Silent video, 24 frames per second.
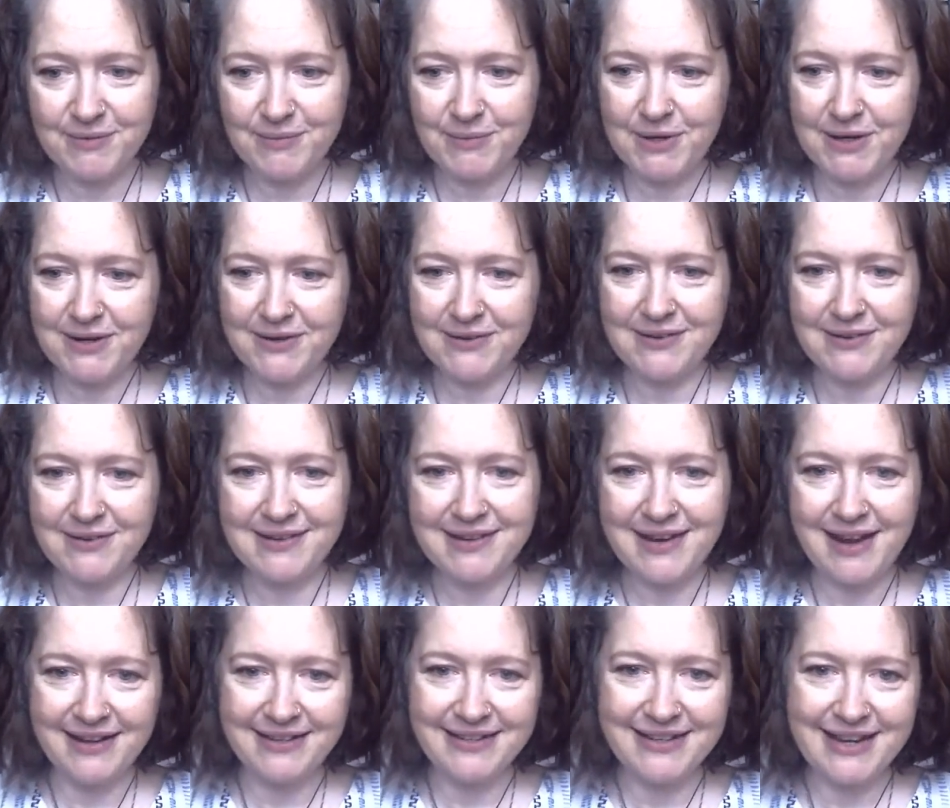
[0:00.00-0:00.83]
We don't,
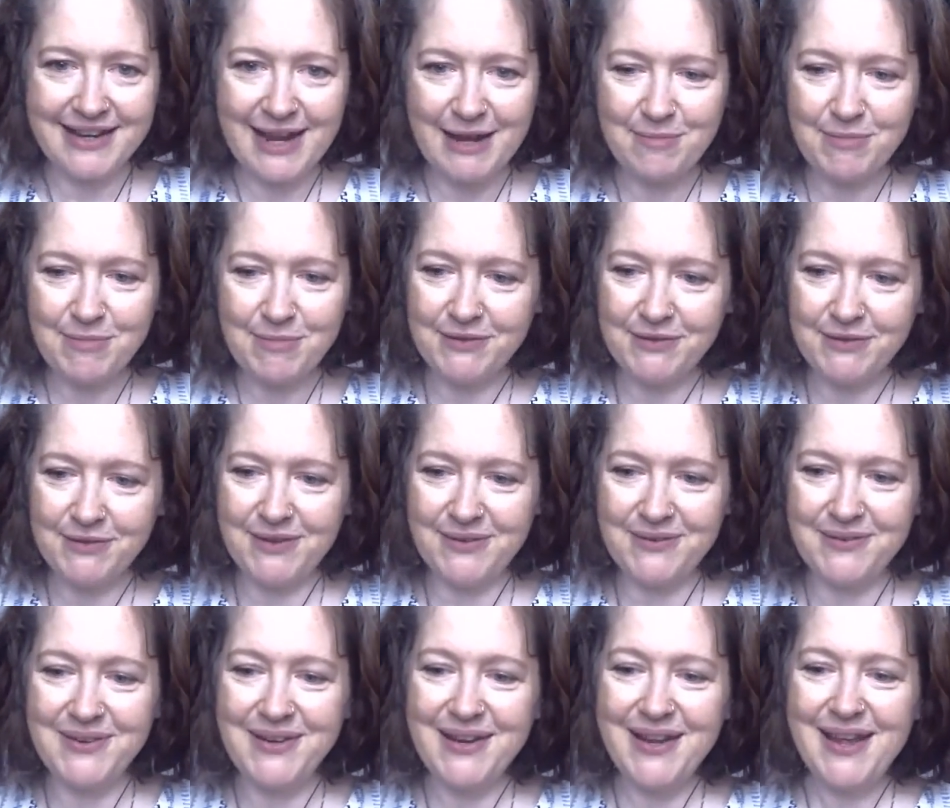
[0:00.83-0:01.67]
not today, but
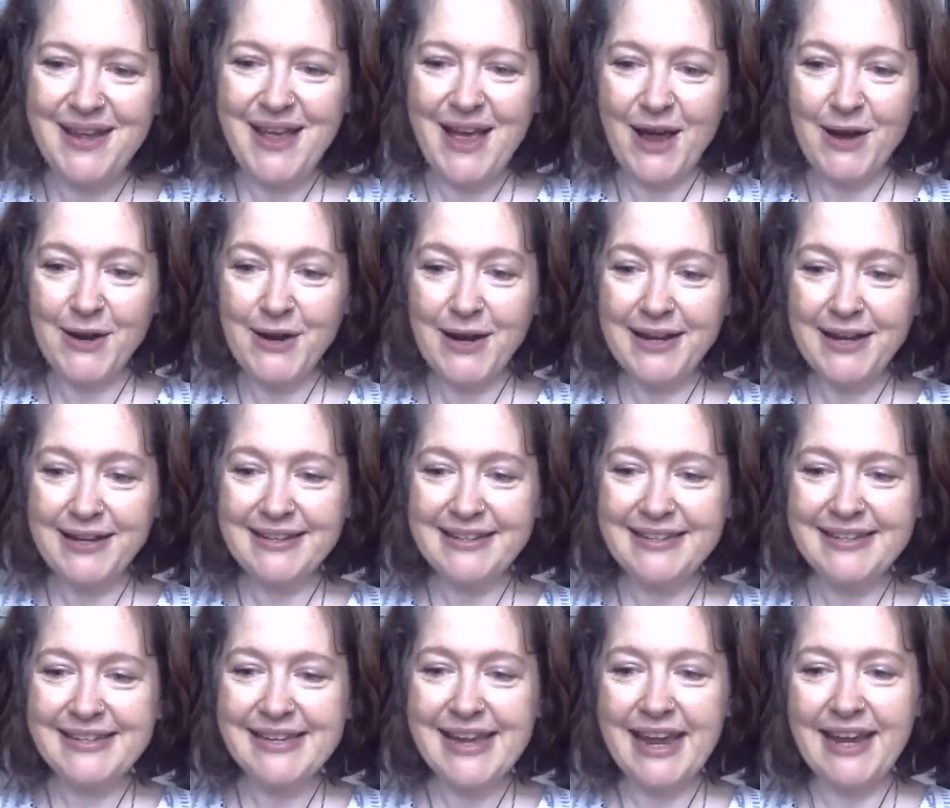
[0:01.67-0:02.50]
soon. All right,
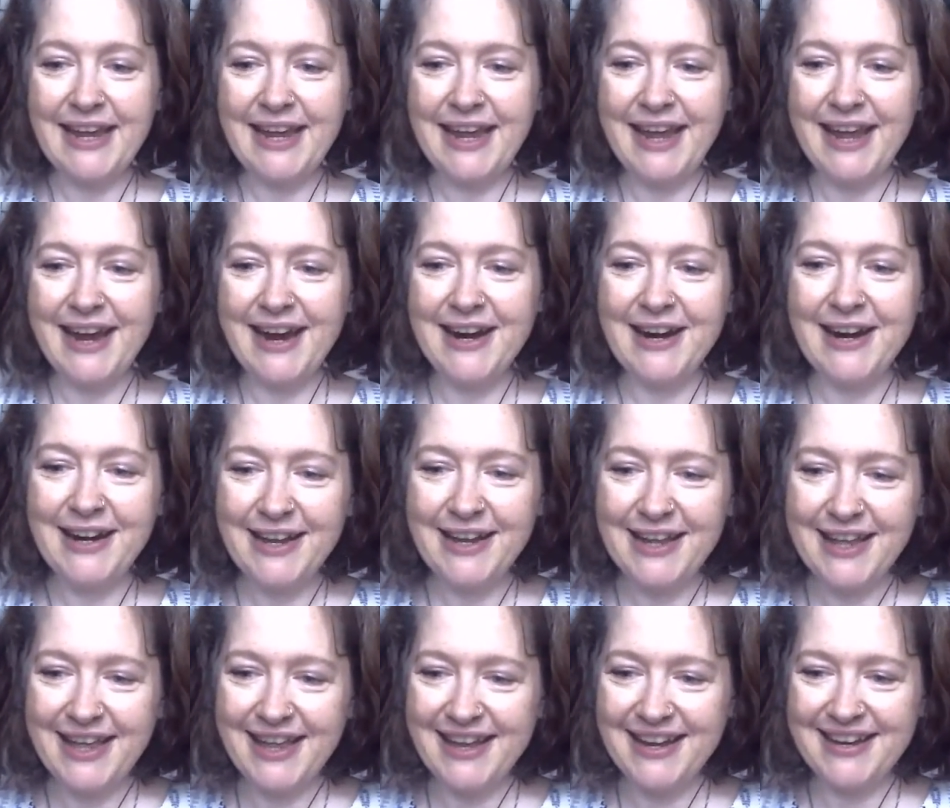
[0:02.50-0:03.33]
take care,
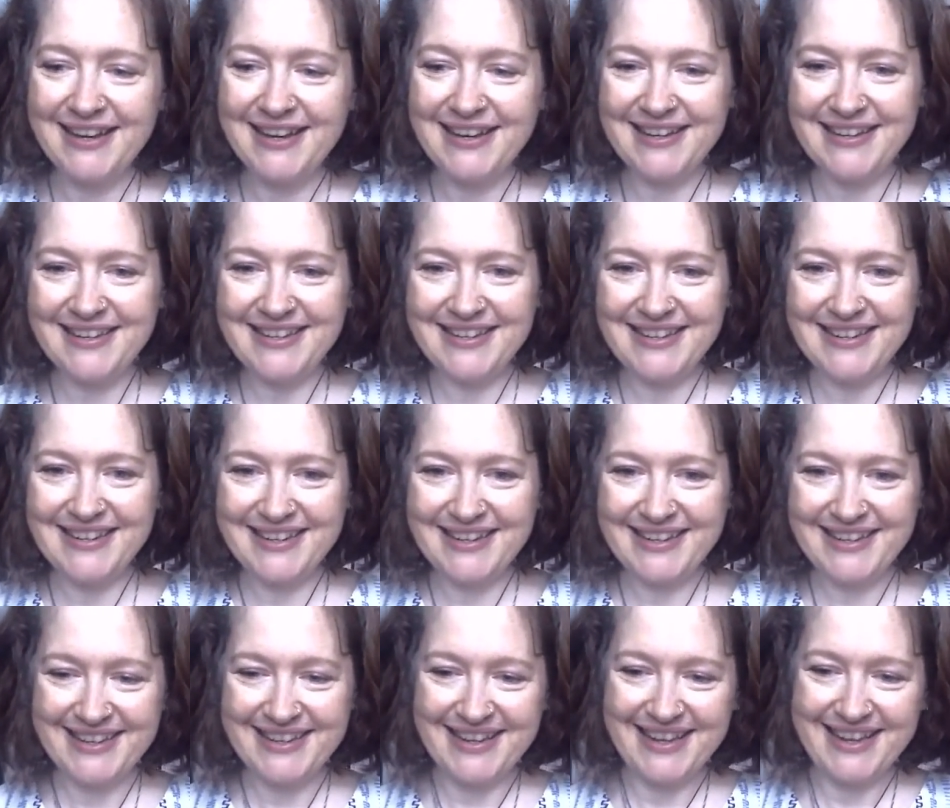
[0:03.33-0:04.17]
and
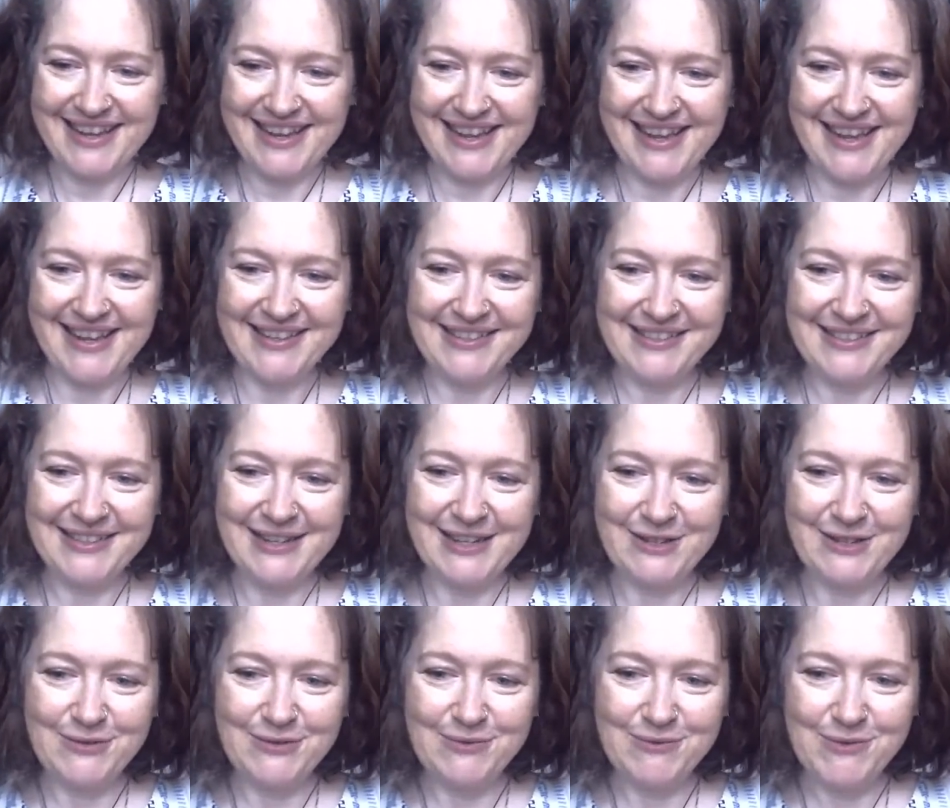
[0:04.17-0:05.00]
I'll
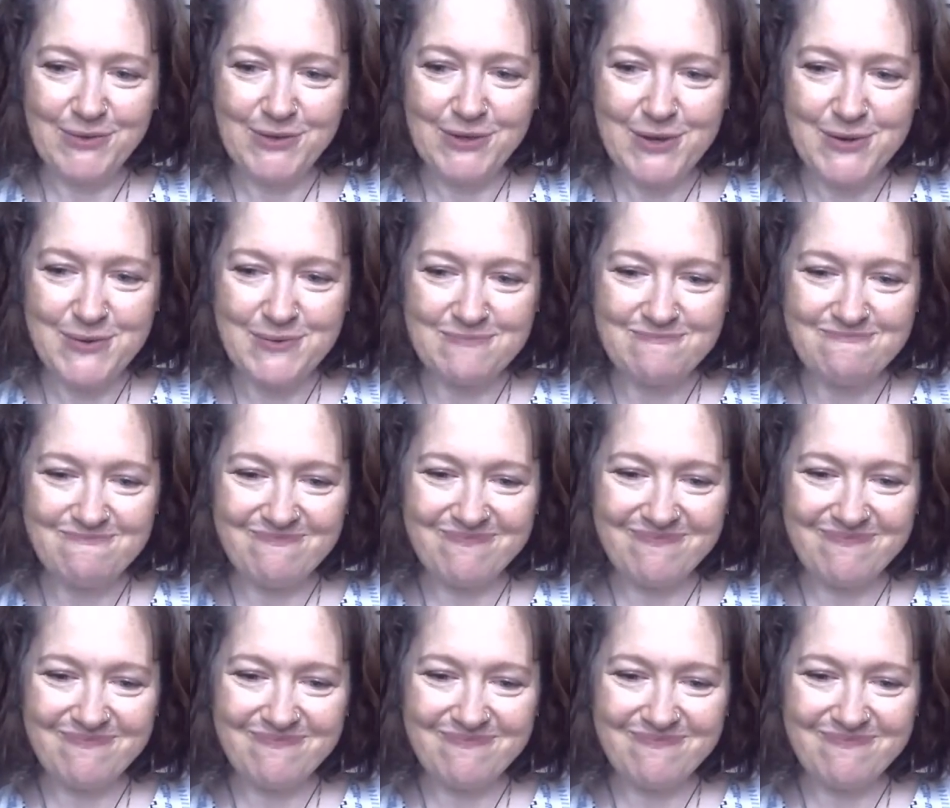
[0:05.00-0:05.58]
see you soon.